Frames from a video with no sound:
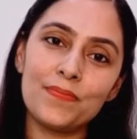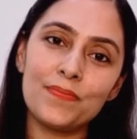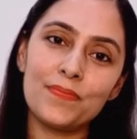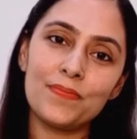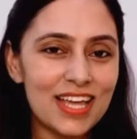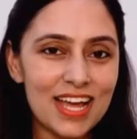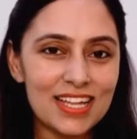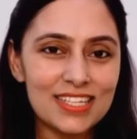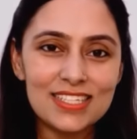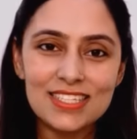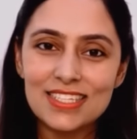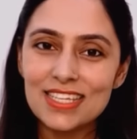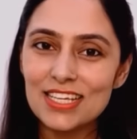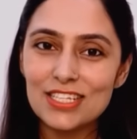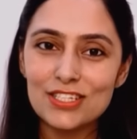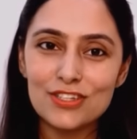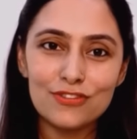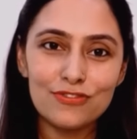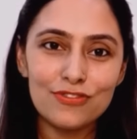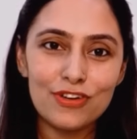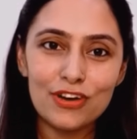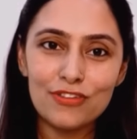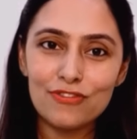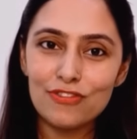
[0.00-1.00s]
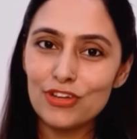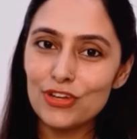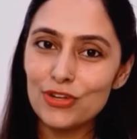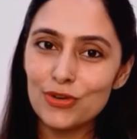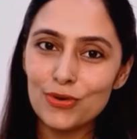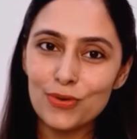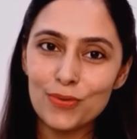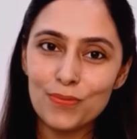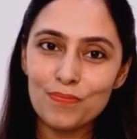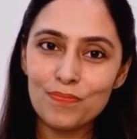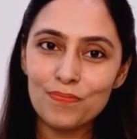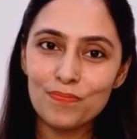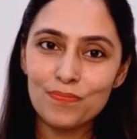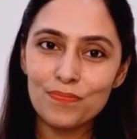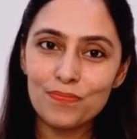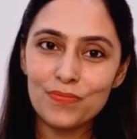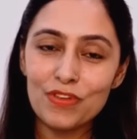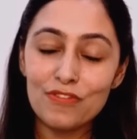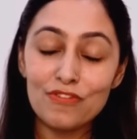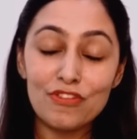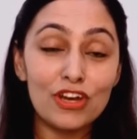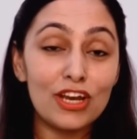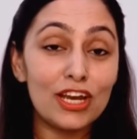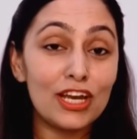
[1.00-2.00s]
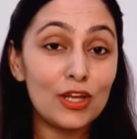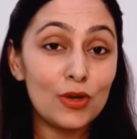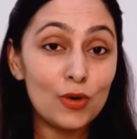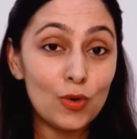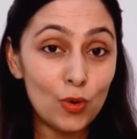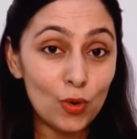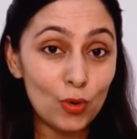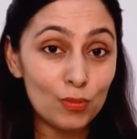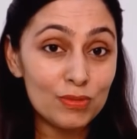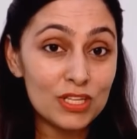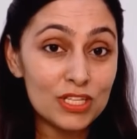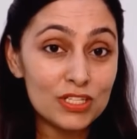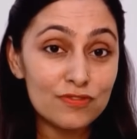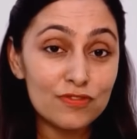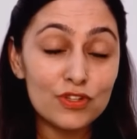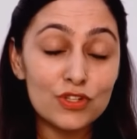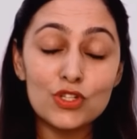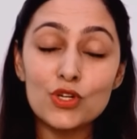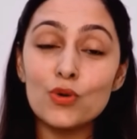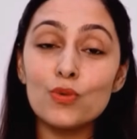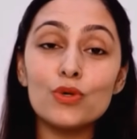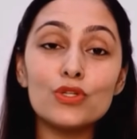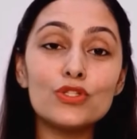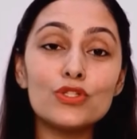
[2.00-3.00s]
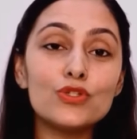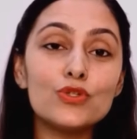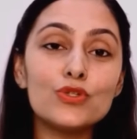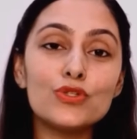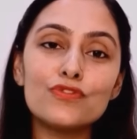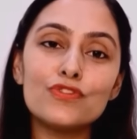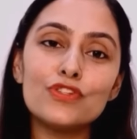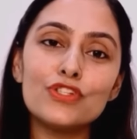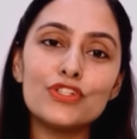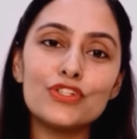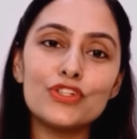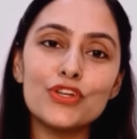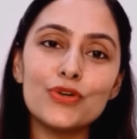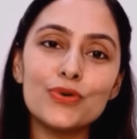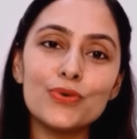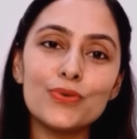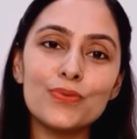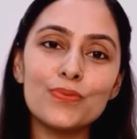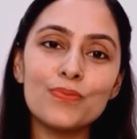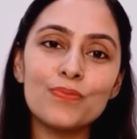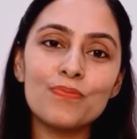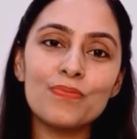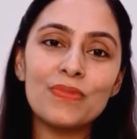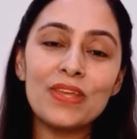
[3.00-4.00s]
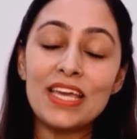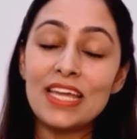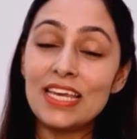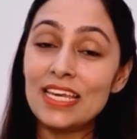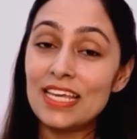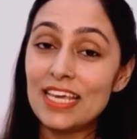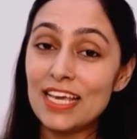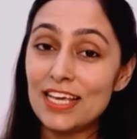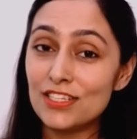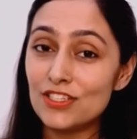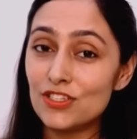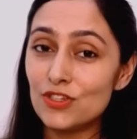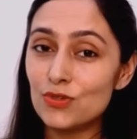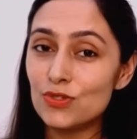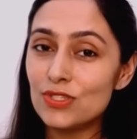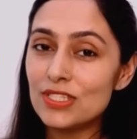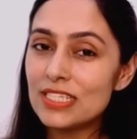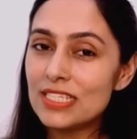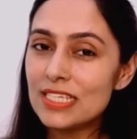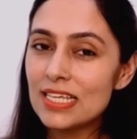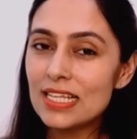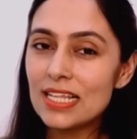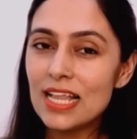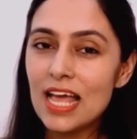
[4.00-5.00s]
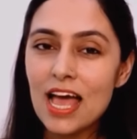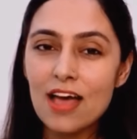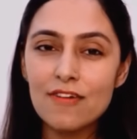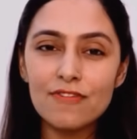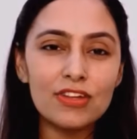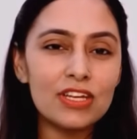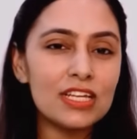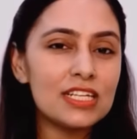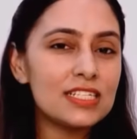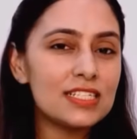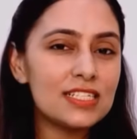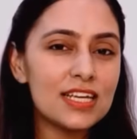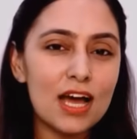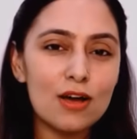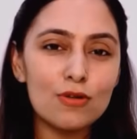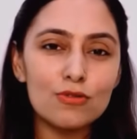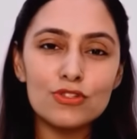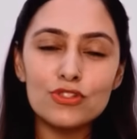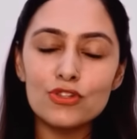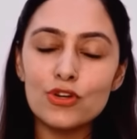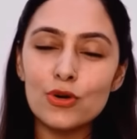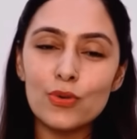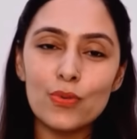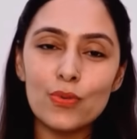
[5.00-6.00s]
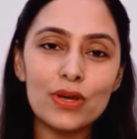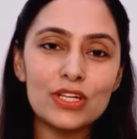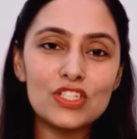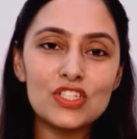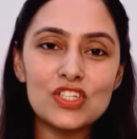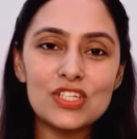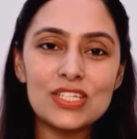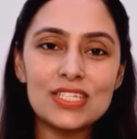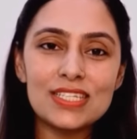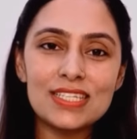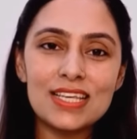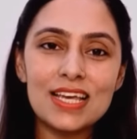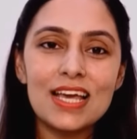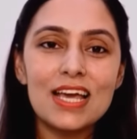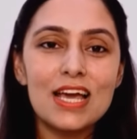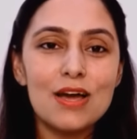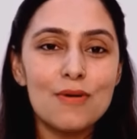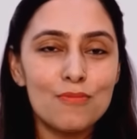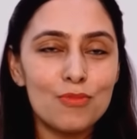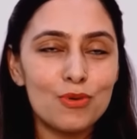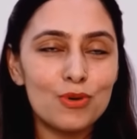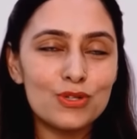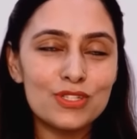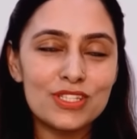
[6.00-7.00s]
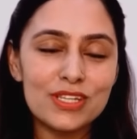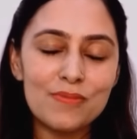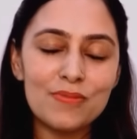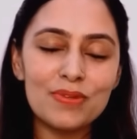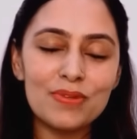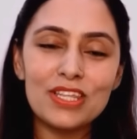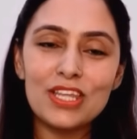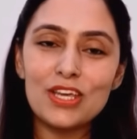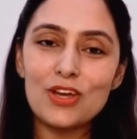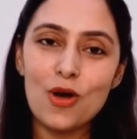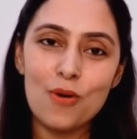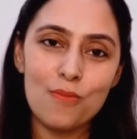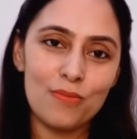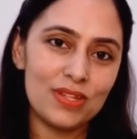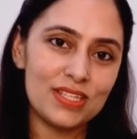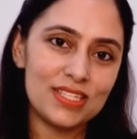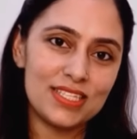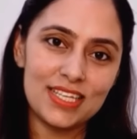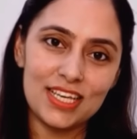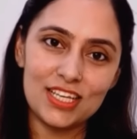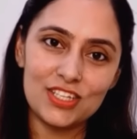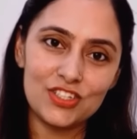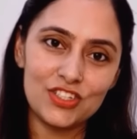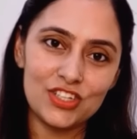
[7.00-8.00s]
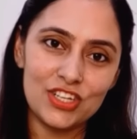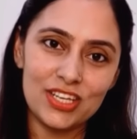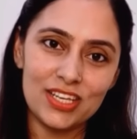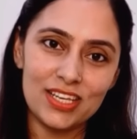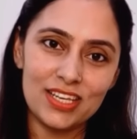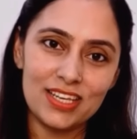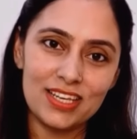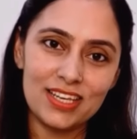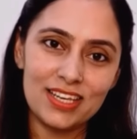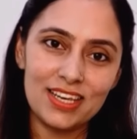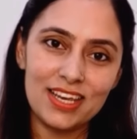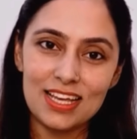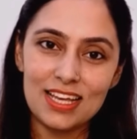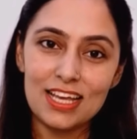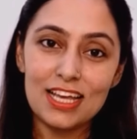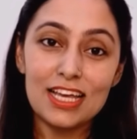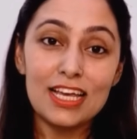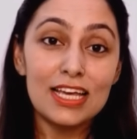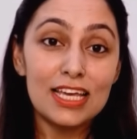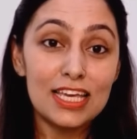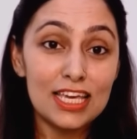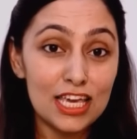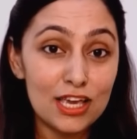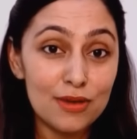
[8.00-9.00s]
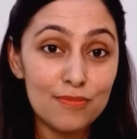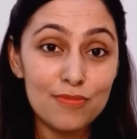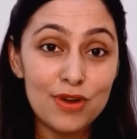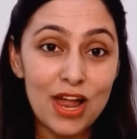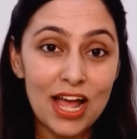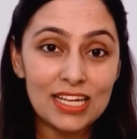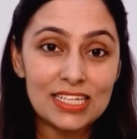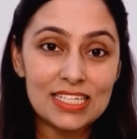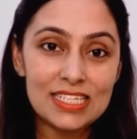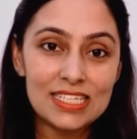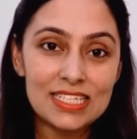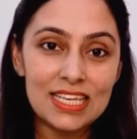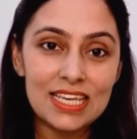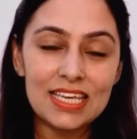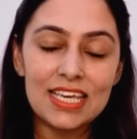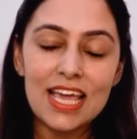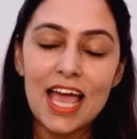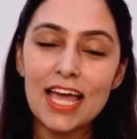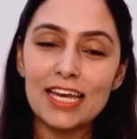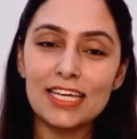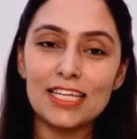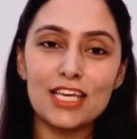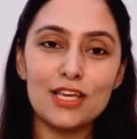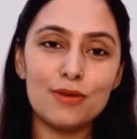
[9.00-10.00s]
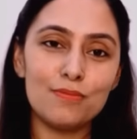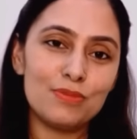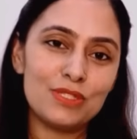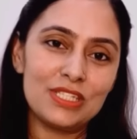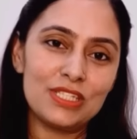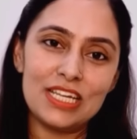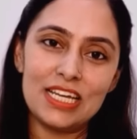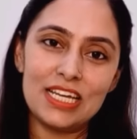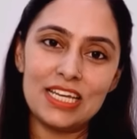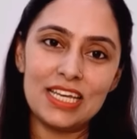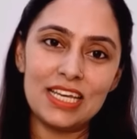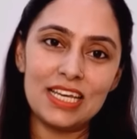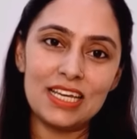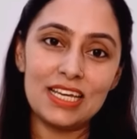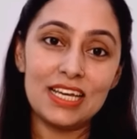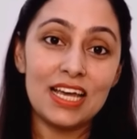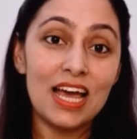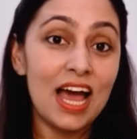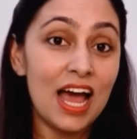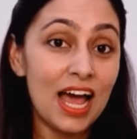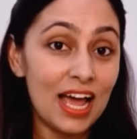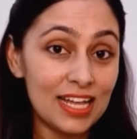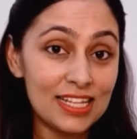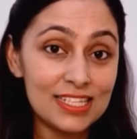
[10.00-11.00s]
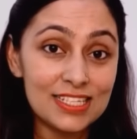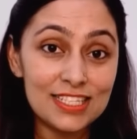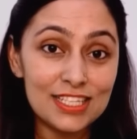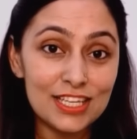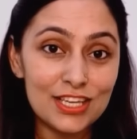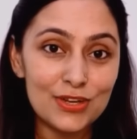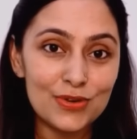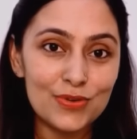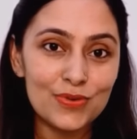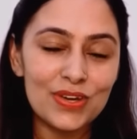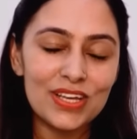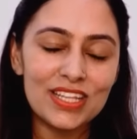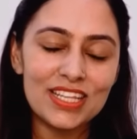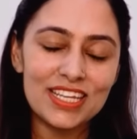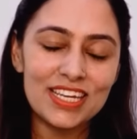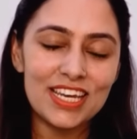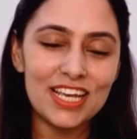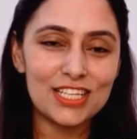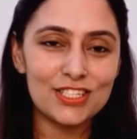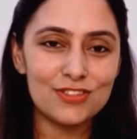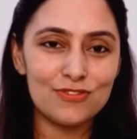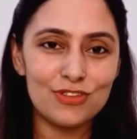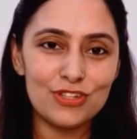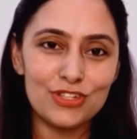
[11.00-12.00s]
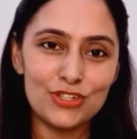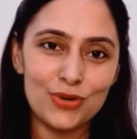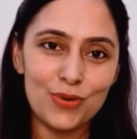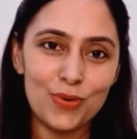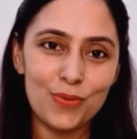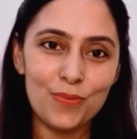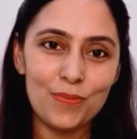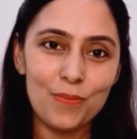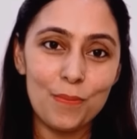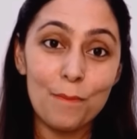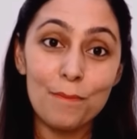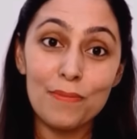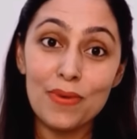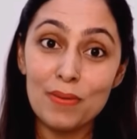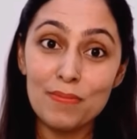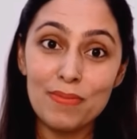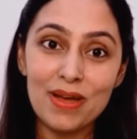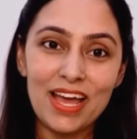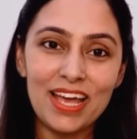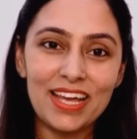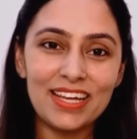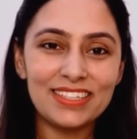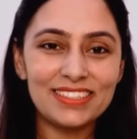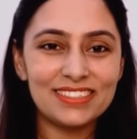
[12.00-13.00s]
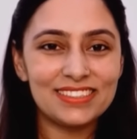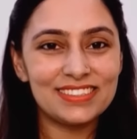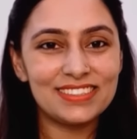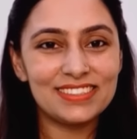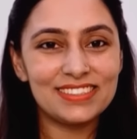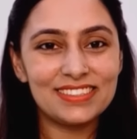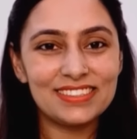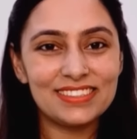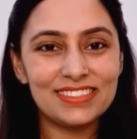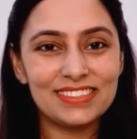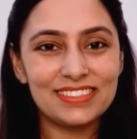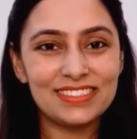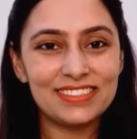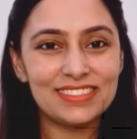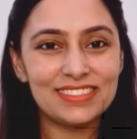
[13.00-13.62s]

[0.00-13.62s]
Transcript: So that's the end of our video. We really hope this video was useful to you. In case you still have any doubts or questions, post them in the comment section. Keep practicing and keep studying. I'll see you in the next video. Bye-bye.